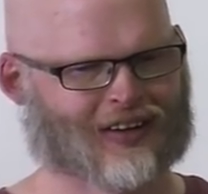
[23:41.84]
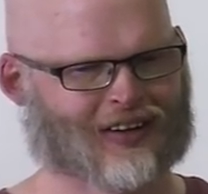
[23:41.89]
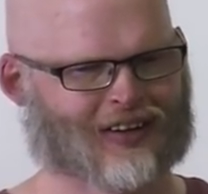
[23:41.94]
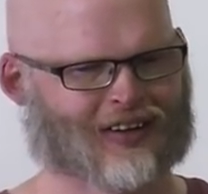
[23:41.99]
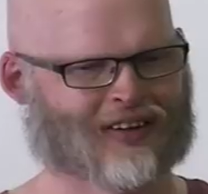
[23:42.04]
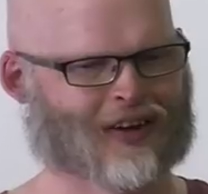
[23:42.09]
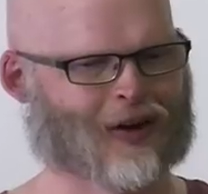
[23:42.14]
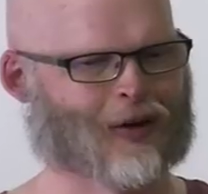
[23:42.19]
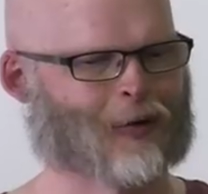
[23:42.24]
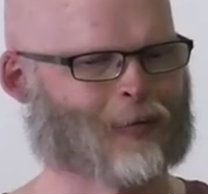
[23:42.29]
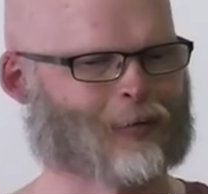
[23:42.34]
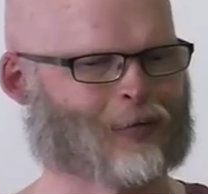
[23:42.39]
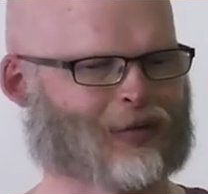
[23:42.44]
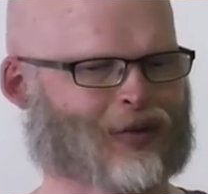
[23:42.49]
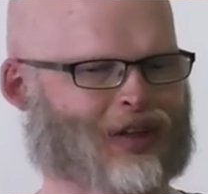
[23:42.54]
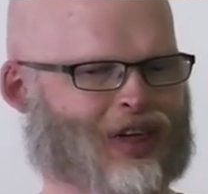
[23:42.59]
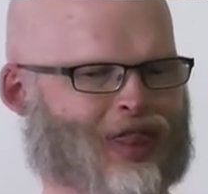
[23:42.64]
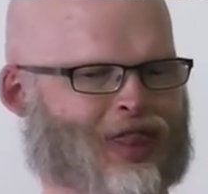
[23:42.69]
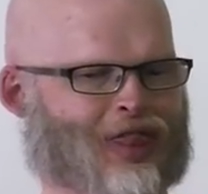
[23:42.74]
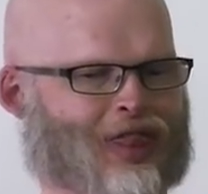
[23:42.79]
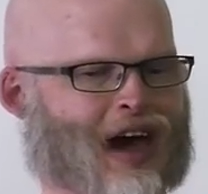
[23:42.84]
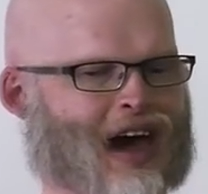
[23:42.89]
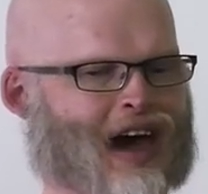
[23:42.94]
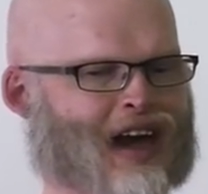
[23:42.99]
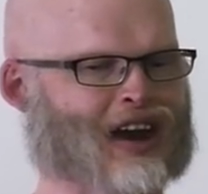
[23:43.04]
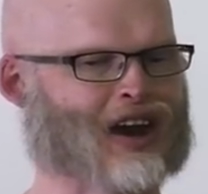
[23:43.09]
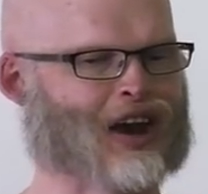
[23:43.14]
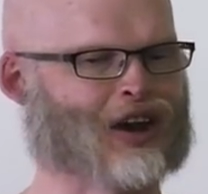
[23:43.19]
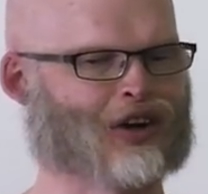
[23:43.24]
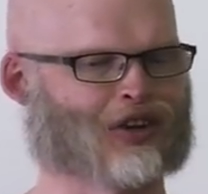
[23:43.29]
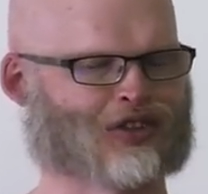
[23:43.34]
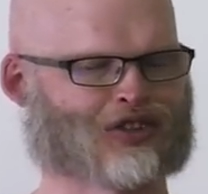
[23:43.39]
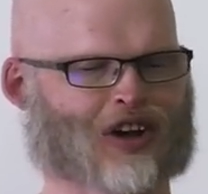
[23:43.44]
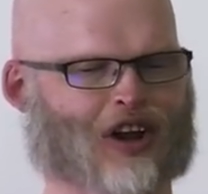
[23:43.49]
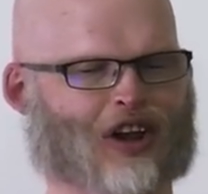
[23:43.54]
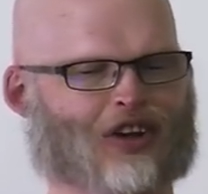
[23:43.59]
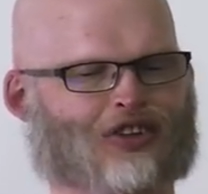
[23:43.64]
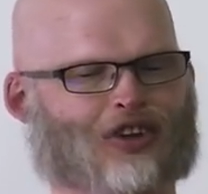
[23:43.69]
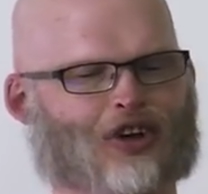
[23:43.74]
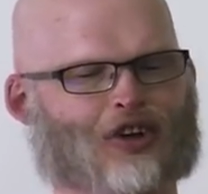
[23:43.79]
So that, in a
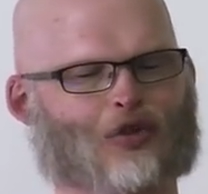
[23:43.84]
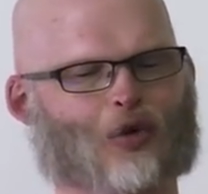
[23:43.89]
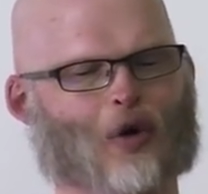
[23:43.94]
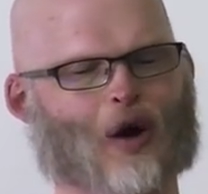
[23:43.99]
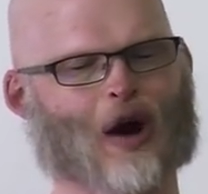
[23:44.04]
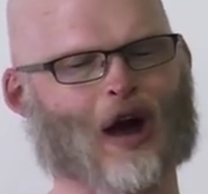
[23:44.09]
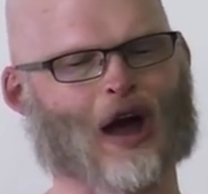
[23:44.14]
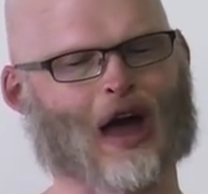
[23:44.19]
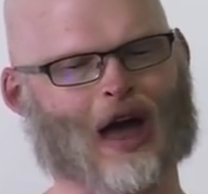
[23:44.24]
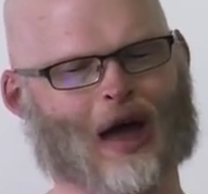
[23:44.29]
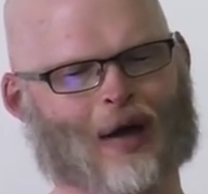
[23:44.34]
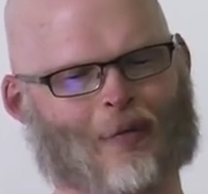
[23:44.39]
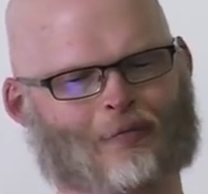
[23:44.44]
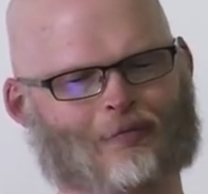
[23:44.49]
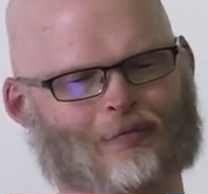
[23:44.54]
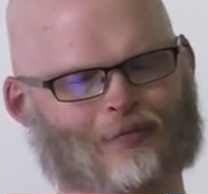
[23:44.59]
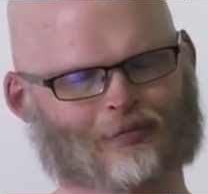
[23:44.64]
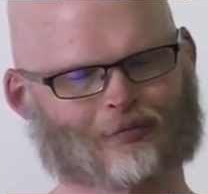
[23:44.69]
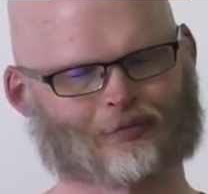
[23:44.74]
nutshell, is sort of where I am.